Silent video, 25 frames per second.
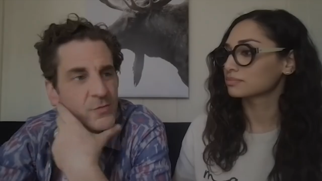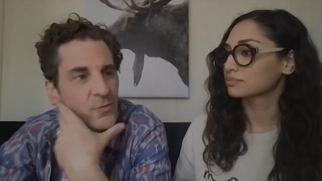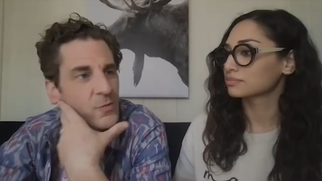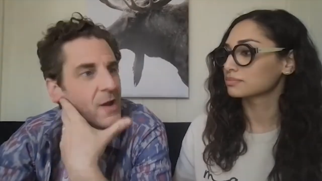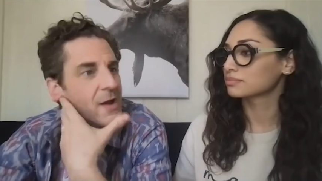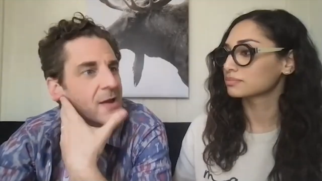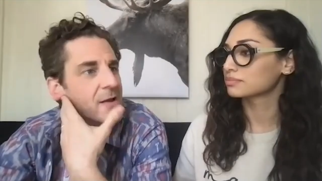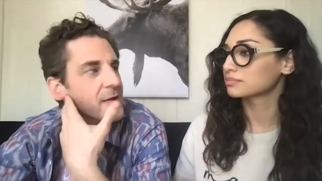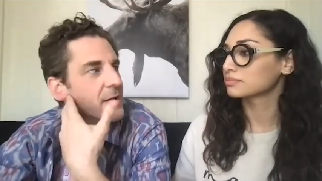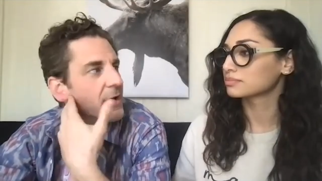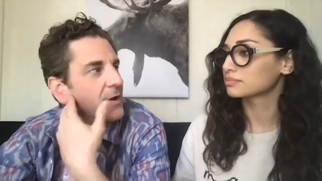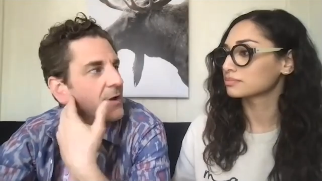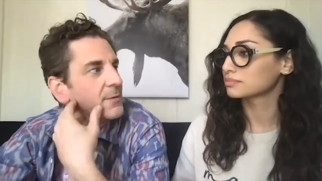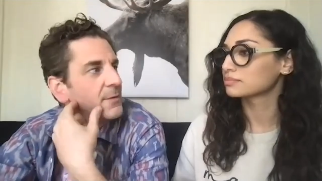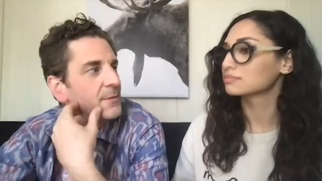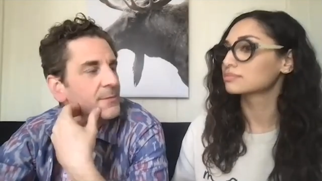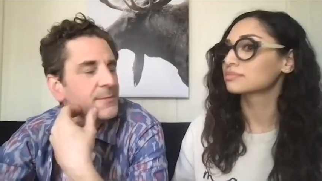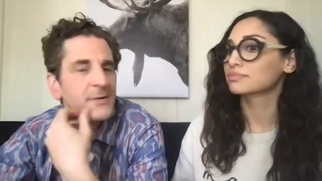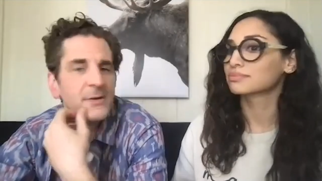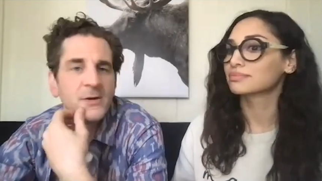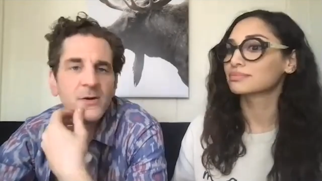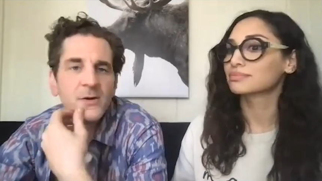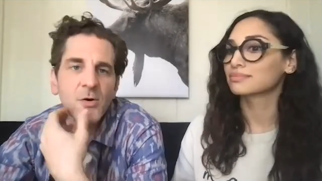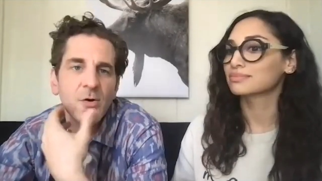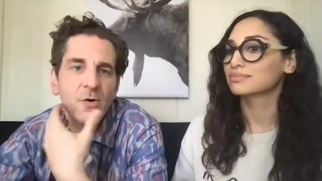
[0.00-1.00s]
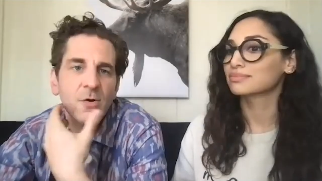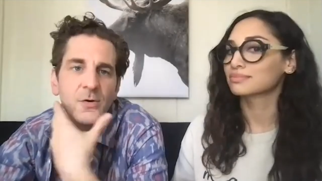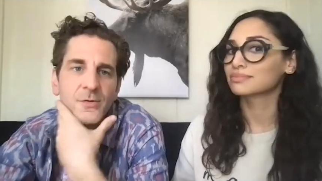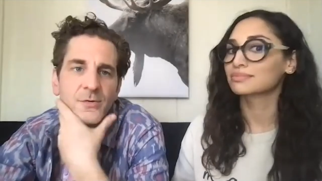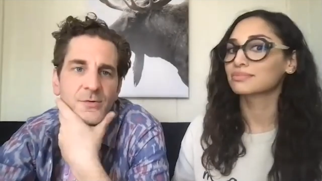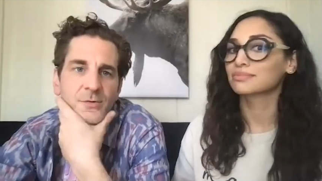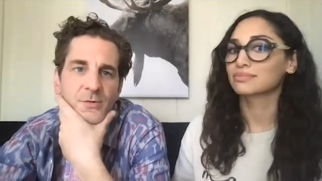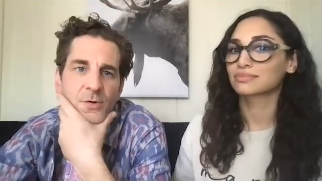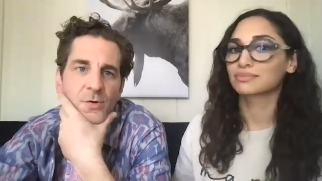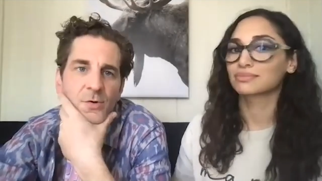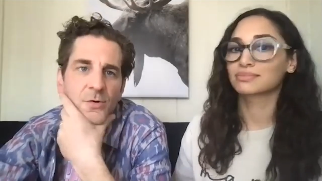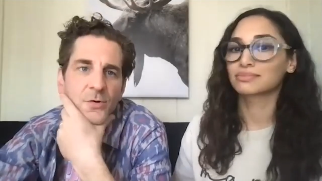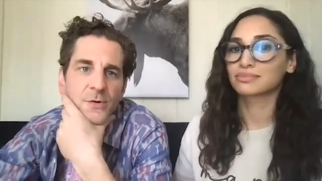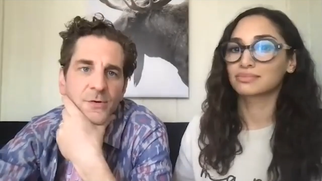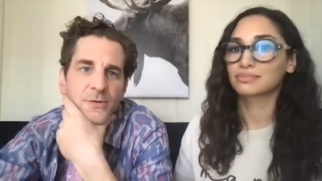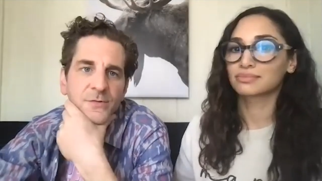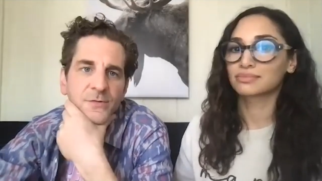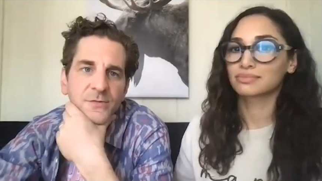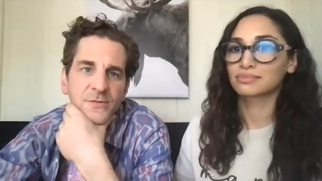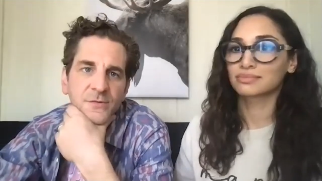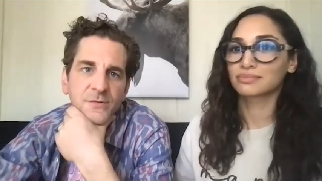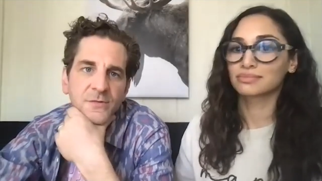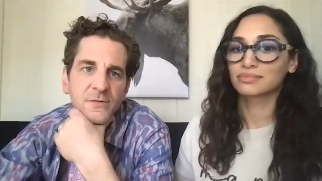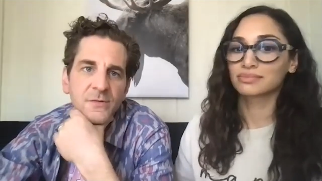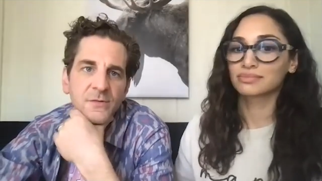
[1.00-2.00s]
Speaker 1: right. I mean, Kurt Kurt
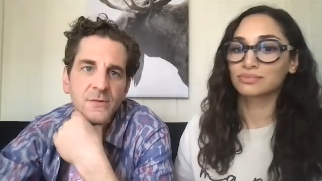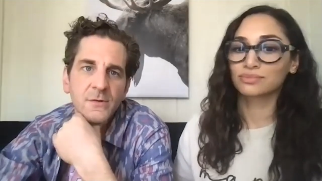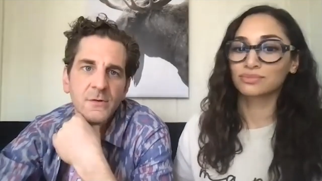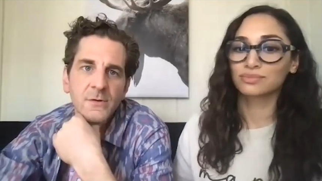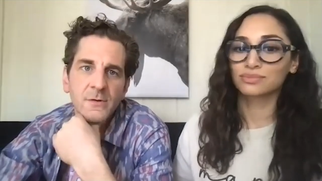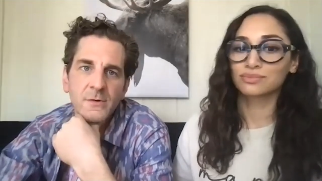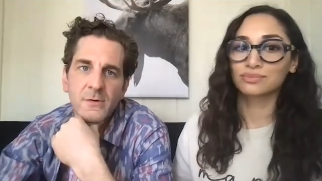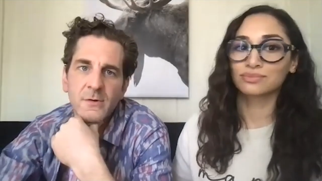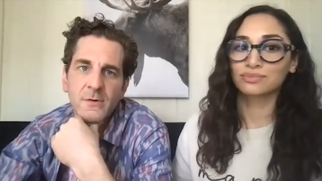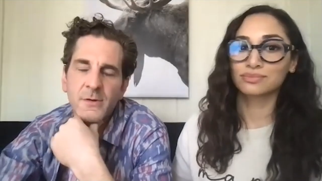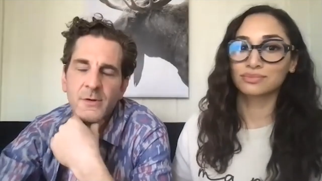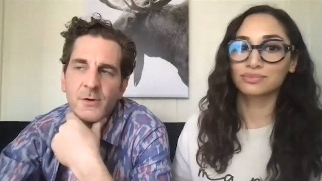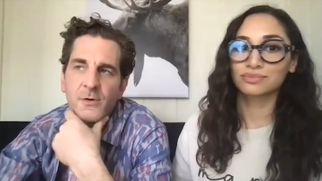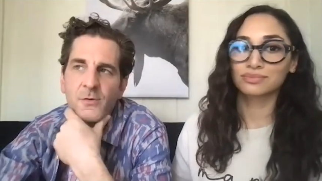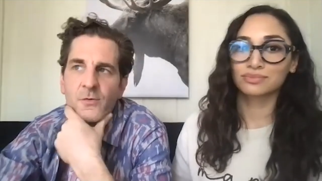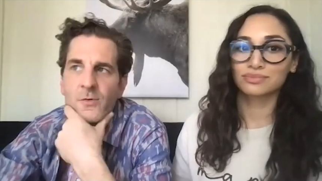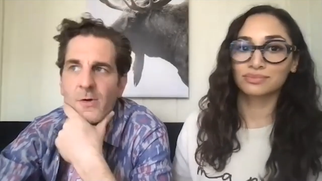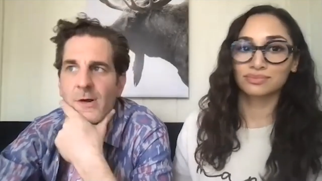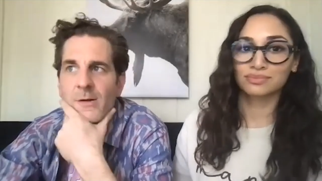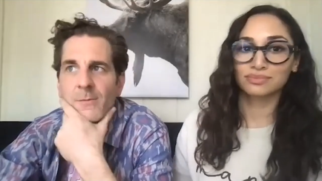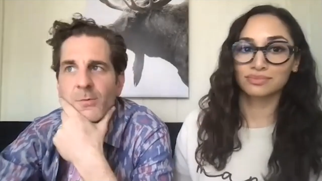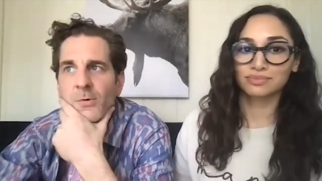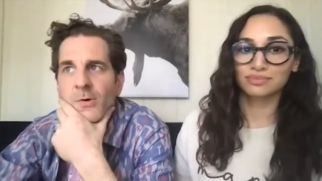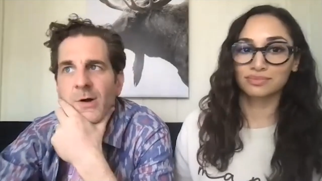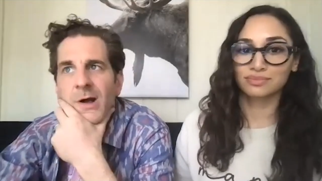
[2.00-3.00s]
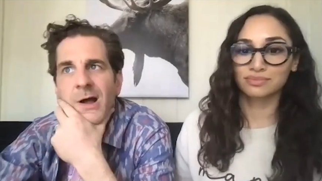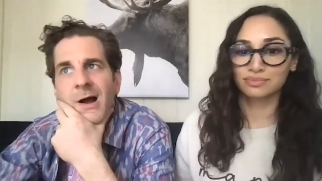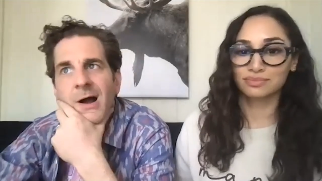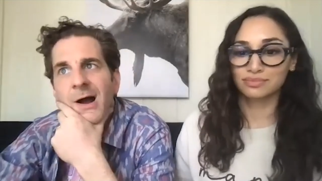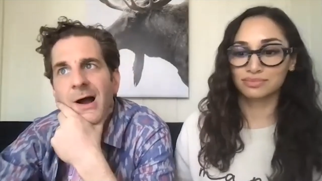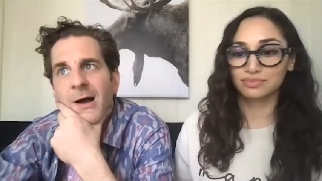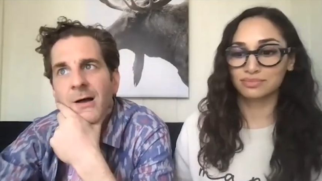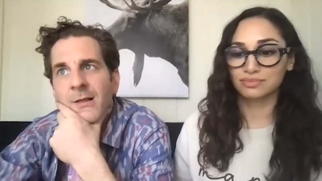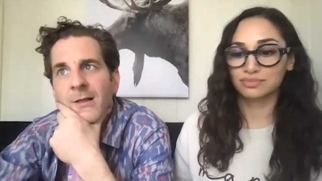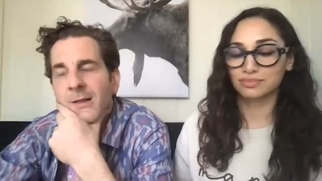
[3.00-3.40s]
is an incredible guy.